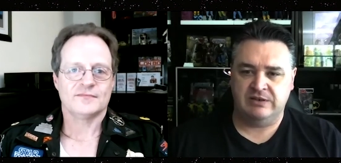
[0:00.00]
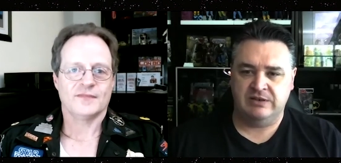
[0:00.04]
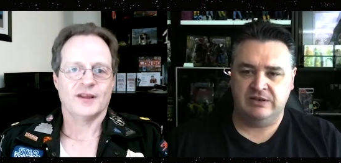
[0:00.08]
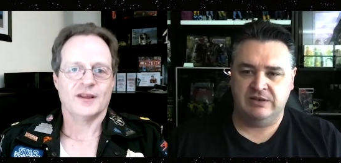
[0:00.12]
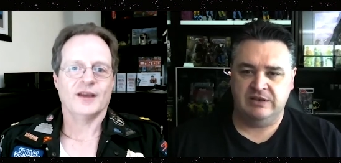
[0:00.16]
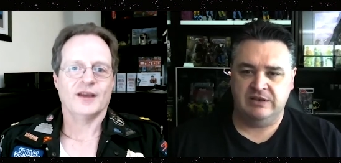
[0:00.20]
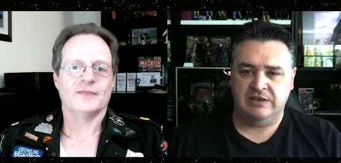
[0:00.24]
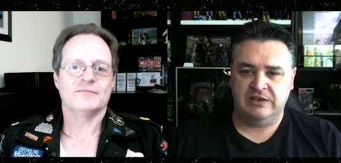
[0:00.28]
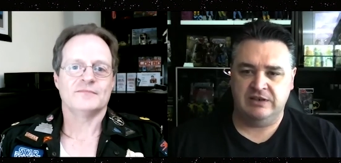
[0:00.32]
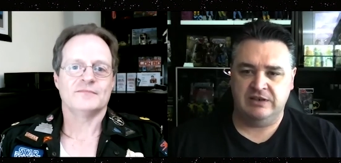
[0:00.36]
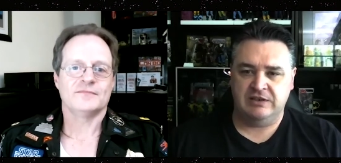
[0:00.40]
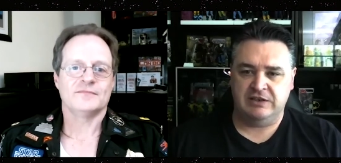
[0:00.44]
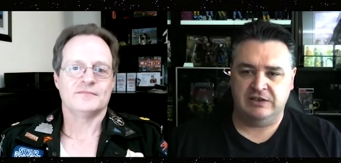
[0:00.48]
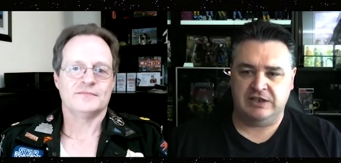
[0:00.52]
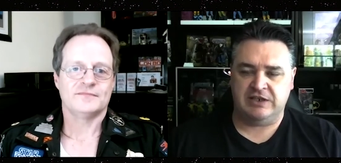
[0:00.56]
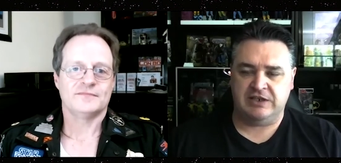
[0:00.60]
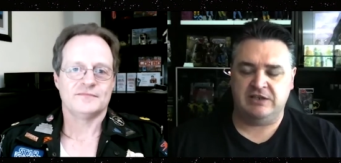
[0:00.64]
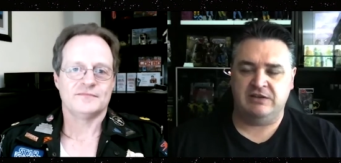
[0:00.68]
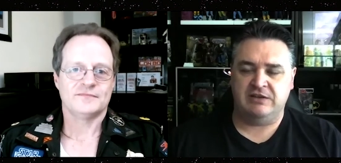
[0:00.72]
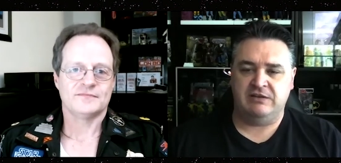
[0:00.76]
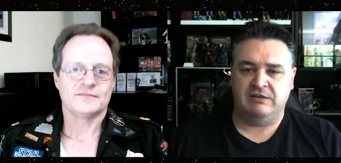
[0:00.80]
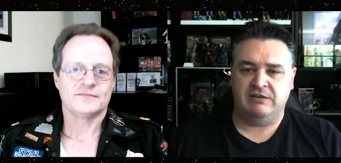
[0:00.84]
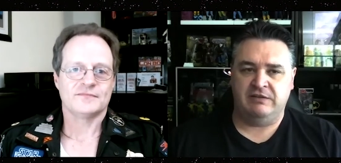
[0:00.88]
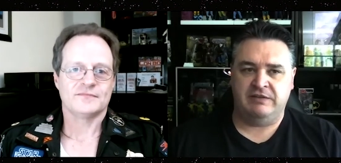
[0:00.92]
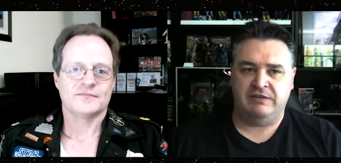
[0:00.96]
Speaker 1: yeah, like
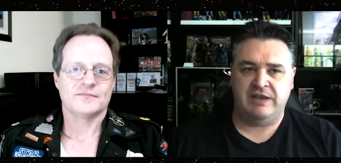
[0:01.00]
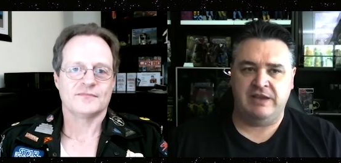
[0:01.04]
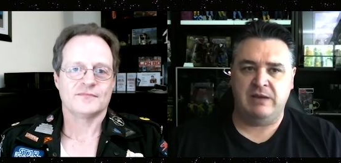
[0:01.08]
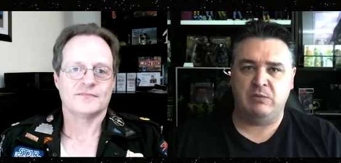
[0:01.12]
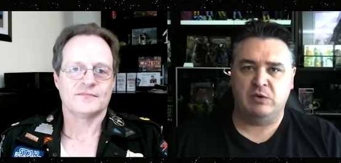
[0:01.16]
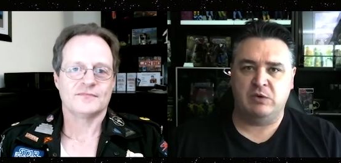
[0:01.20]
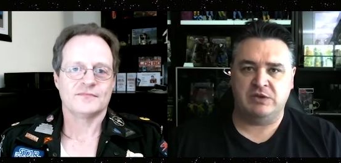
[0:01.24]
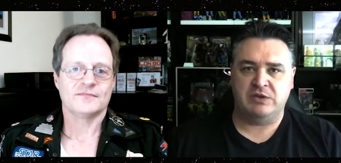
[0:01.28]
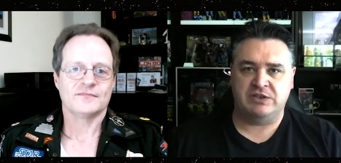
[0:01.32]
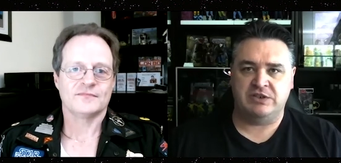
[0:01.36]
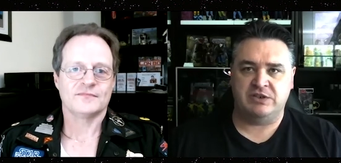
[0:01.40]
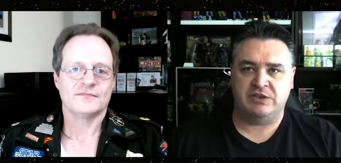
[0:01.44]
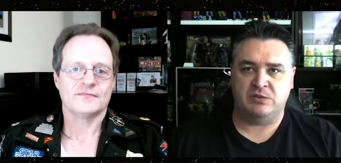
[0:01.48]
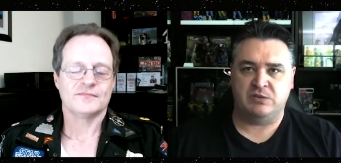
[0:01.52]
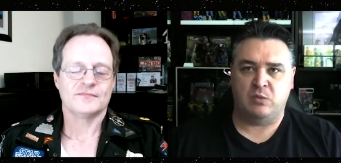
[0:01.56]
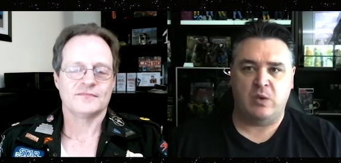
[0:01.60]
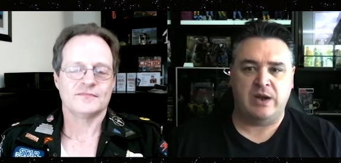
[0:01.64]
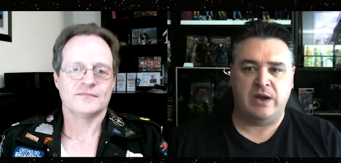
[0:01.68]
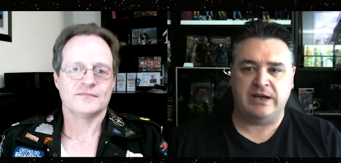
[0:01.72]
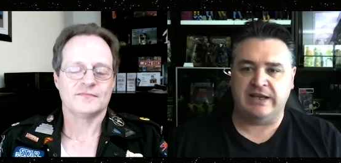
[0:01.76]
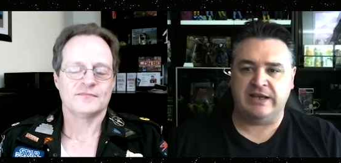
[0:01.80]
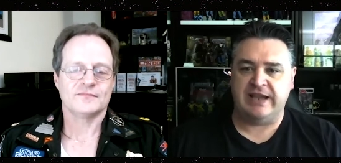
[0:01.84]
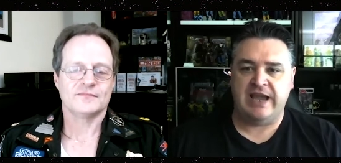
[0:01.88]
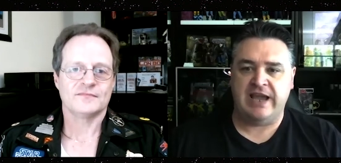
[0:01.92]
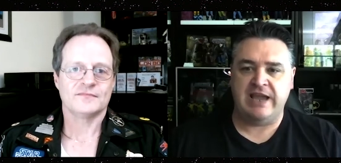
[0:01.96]
that wasn't just
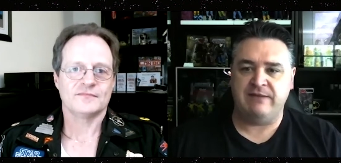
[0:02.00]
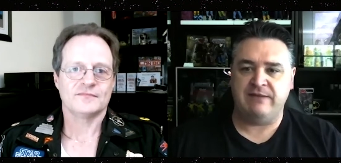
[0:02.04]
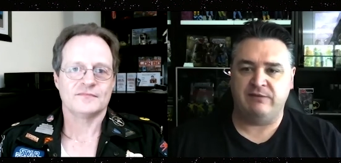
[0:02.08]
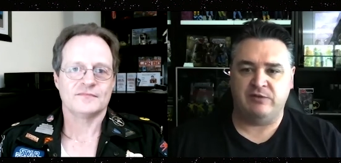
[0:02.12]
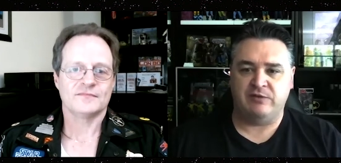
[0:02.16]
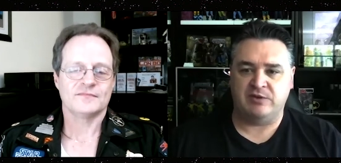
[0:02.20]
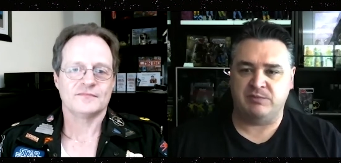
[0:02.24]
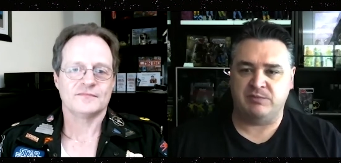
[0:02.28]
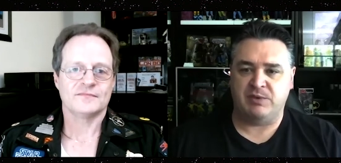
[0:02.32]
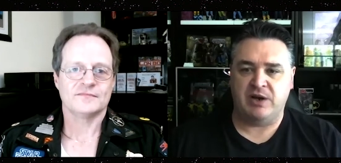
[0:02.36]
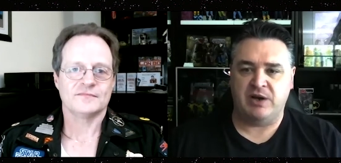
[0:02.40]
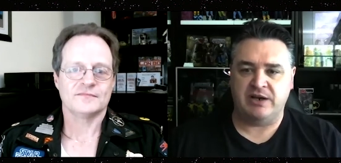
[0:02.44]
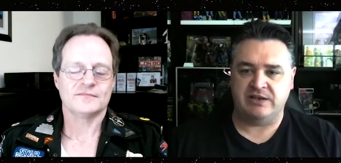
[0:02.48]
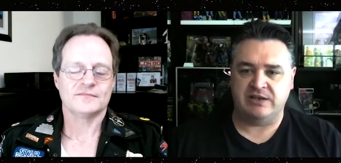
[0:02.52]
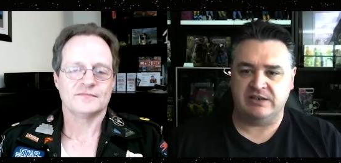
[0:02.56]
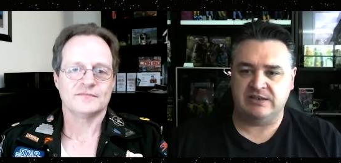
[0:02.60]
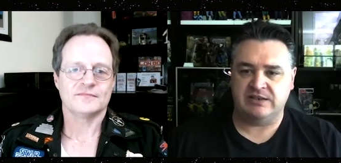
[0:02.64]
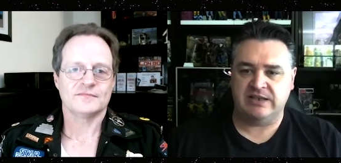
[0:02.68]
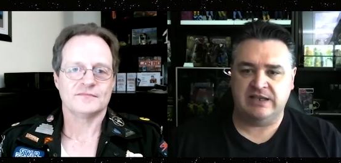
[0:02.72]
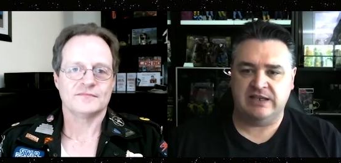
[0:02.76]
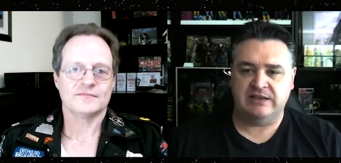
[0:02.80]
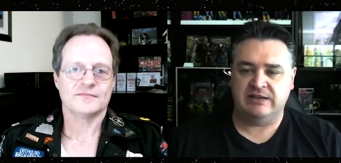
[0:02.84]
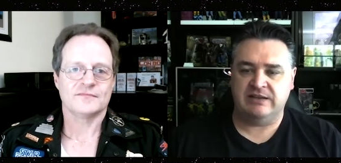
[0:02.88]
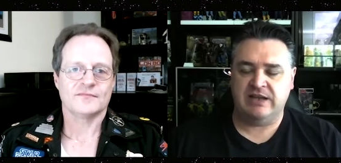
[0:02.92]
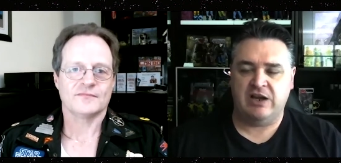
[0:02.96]
one cave of spiders.
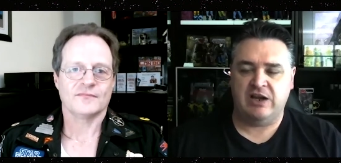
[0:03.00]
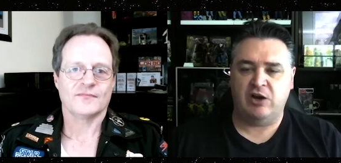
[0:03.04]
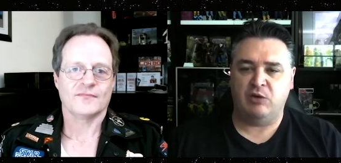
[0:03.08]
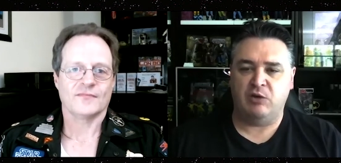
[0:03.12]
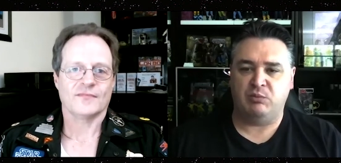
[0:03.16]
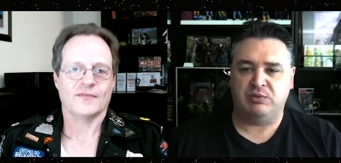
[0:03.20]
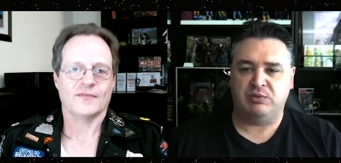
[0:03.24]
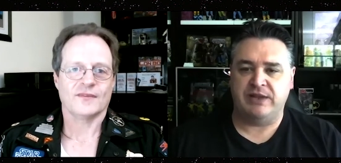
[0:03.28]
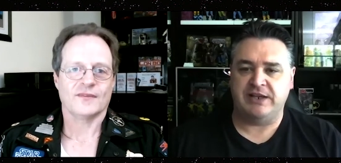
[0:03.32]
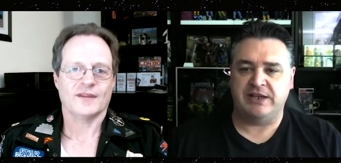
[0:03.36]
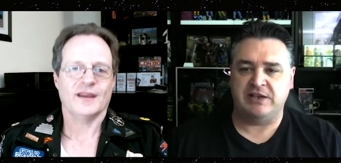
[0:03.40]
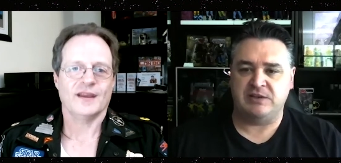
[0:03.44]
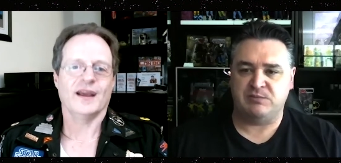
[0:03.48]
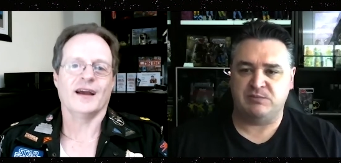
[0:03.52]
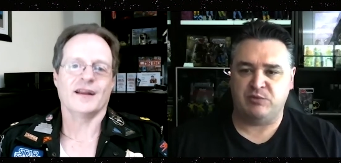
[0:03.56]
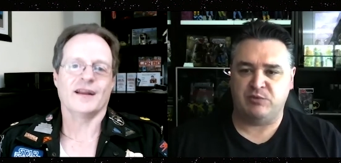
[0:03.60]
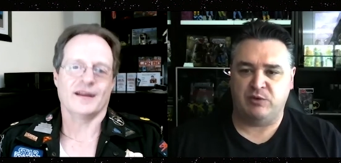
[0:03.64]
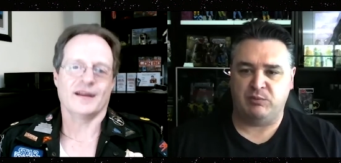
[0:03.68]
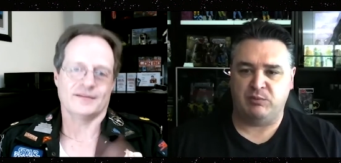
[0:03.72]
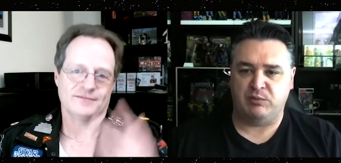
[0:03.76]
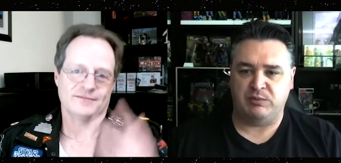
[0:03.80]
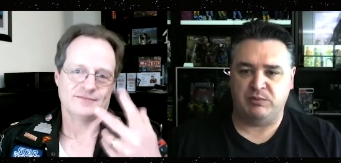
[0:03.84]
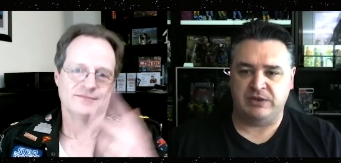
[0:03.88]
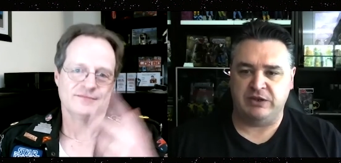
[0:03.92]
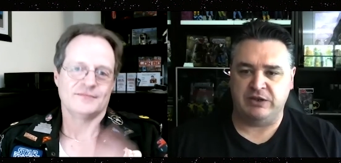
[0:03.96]
That the whole planet's yeah.
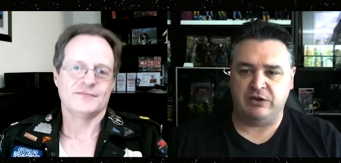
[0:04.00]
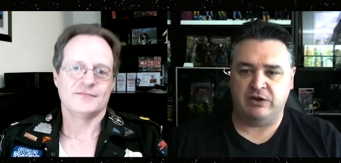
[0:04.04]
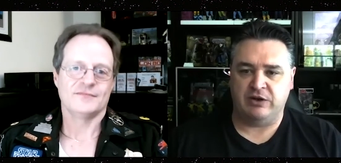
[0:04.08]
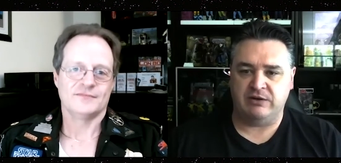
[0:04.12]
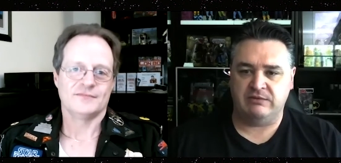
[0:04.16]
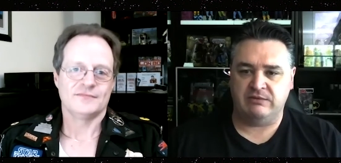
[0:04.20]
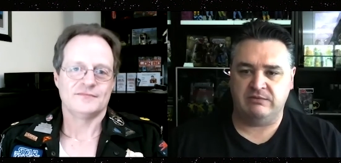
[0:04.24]
probably got